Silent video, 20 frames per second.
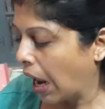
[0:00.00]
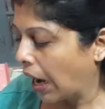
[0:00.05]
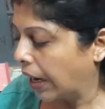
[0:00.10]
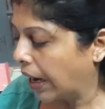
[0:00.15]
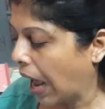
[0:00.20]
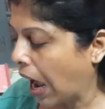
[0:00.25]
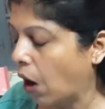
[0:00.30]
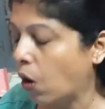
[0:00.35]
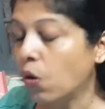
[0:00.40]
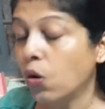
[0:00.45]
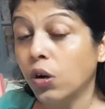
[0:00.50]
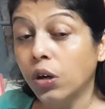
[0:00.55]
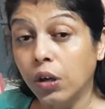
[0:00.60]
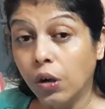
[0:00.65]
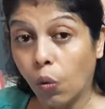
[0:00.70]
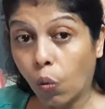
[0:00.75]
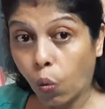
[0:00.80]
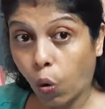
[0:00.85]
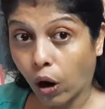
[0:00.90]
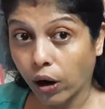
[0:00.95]
Now
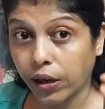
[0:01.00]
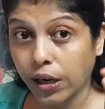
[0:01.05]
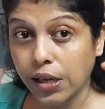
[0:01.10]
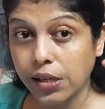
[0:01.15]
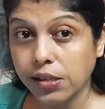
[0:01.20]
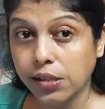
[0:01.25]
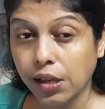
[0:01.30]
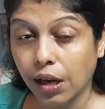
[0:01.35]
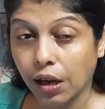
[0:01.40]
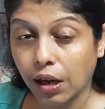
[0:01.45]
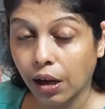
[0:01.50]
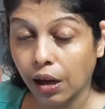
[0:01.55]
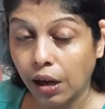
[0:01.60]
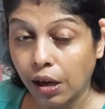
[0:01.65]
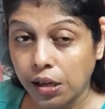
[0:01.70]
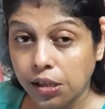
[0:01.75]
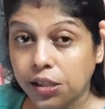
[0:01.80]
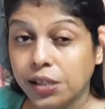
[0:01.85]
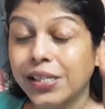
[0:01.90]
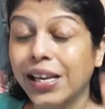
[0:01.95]
what is the
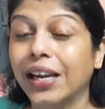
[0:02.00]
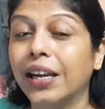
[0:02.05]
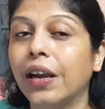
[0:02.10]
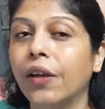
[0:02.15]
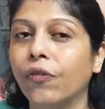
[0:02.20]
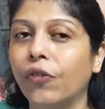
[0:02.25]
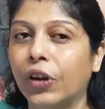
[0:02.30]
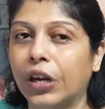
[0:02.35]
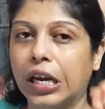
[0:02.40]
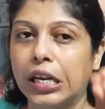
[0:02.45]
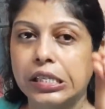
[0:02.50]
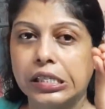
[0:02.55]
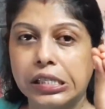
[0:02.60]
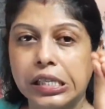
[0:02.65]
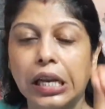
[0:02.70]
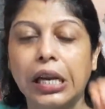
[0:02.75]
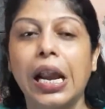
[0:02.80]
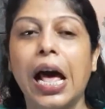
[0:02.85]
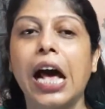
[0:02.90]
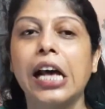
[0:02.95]
significance?
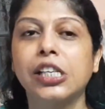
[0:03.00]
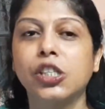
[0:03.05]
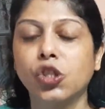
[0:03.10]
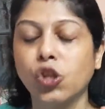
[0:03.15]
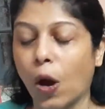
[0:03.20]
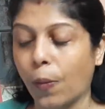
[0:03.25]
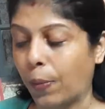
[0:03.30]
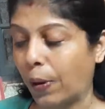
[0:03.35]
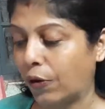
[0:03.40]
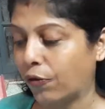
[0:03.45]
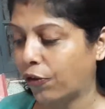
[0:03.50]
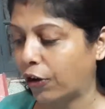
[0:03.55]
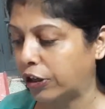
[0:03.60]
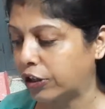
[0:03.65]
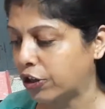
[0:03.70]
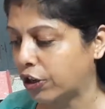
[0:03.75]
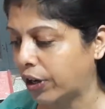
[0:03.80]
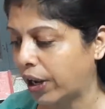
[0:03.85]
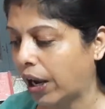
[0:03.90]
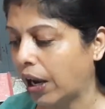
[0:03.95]
The last topic for
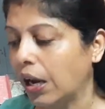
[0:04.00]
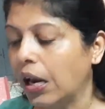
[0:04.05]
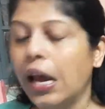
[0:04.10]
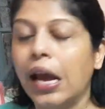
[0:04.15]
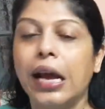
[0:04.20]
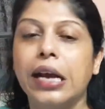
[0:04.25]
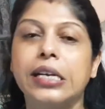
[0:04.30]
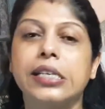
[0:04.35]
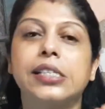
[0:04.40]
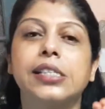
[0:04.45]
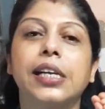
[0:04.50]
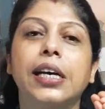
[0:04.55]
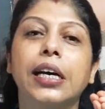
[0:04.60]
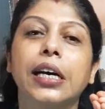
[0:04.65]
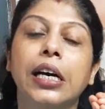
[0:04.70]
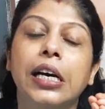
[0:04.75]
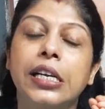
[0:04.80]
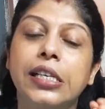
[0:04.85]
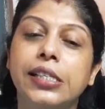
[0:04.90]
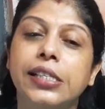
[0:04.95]
today is the
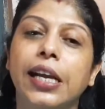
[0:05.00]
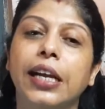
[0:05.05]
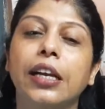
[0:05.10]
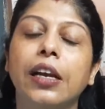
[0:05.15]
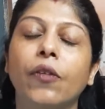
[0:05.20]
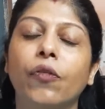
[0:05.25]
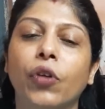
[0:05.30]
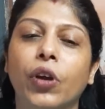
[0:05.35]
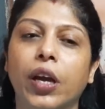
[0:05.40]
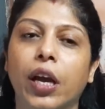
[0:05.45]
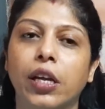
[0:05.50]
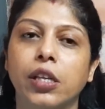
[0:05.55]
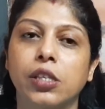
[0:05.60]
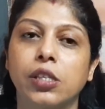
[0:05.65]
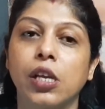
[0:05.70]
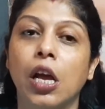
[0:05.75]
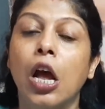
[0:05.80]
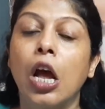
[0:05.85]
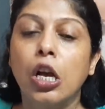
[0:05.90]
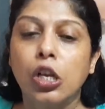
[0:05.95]
significance.
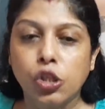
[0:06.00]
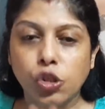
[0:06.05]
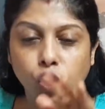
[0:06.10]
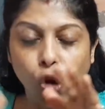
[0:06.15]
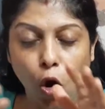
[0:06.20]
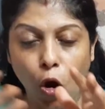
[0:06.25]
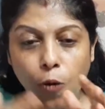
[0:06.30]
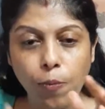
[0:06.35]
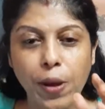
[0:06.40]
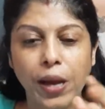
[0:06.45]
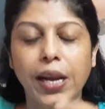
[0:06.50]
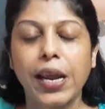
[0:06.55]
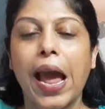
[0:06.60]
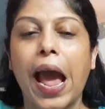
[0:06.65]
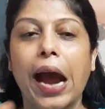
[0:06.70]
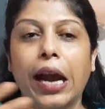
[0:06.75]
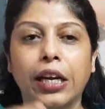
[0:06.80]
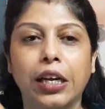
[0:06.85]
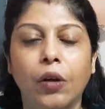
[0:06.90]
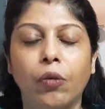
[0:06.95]
So many
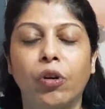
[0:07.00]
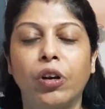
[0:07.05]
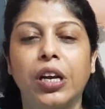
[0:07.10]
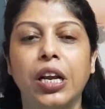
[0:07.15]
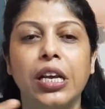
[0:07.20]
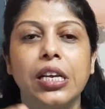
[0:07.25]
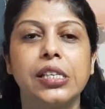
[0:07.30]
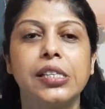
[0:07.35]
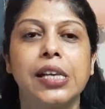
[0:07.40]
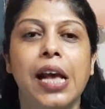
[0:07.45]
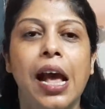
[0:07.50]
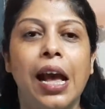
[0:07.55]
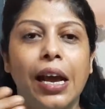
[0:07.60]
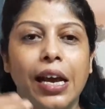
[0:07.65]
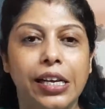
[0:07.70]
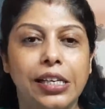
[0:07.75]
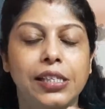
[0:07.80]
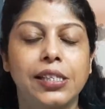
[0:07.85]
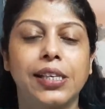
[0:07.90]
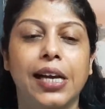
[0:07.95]
activities
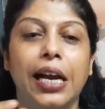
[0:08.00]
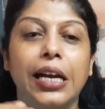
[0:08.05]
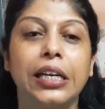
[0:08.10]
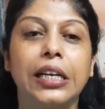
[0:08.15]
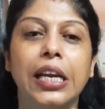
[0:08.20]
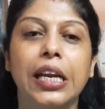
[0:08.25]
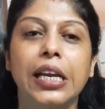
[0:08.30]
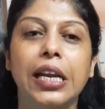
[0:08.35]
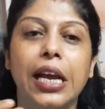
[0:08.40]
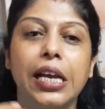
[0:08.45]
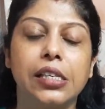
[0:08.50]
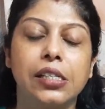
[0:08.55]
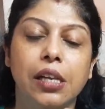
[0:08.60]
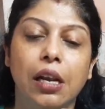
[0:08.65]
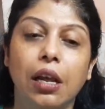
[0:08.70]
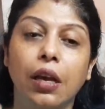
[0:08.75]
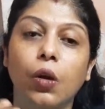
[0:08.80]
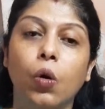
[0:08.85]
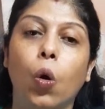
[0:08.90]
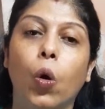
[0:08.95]
is
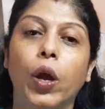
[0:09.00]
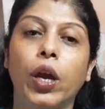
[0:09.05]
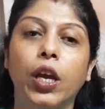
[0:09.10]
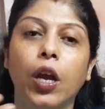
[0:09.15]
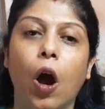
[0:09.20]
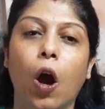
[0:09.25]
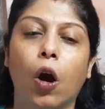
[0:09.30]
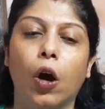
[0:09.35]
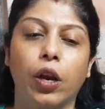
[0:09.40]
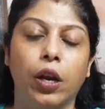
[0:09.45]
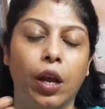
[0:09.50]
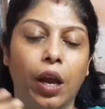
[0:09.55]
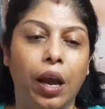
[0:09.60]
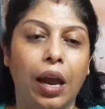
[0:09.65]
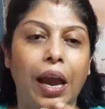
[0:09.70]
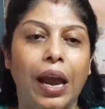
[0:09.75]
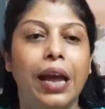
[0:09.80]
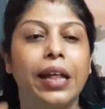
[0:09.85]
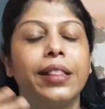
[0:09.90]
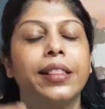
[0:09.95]
continuously going on
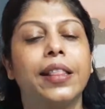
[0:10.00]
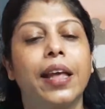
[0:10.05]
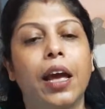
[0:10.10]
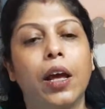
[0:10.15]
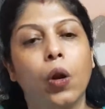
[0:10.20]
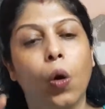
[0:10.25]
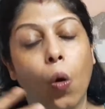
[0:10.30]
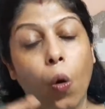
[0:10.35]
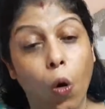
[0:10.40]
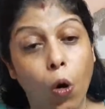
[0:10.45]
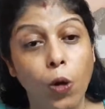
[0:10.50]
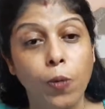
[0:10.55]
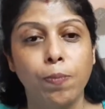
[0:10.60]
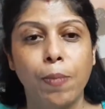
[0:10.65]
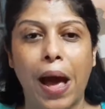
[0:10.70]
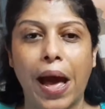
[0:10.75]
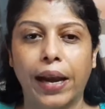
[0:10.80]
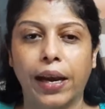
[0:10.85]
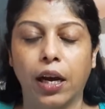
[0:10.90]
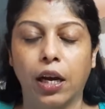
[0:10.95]
in their own
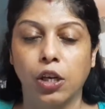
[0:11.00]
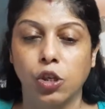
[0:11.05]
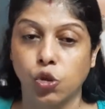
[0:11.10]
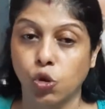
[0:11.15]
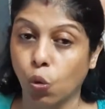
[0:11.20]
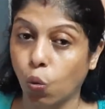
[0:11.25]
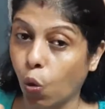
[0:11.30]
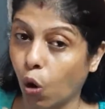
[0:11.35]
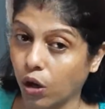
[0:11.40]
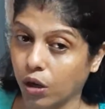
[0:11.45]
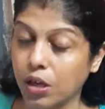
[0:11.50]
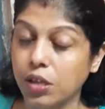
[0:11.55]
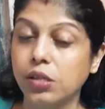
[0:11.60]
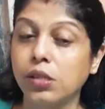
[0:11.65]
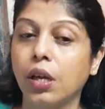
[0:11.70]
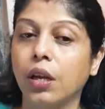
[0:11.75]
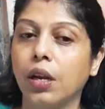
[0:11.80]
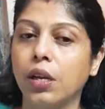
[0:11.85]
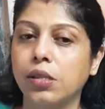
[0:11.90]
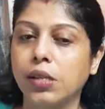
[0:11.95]
manner. So what is the
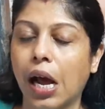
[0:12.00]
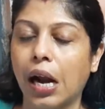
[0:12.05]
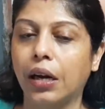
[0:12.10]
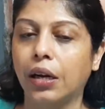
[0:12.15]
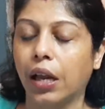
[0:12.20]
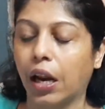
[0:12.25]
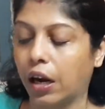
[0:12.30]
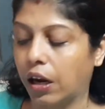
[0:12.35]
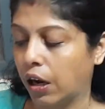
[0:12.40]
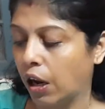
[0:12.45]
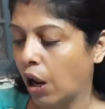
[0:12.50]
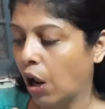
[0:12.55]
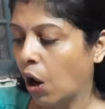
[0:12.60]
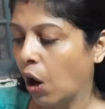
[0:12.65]
resultant?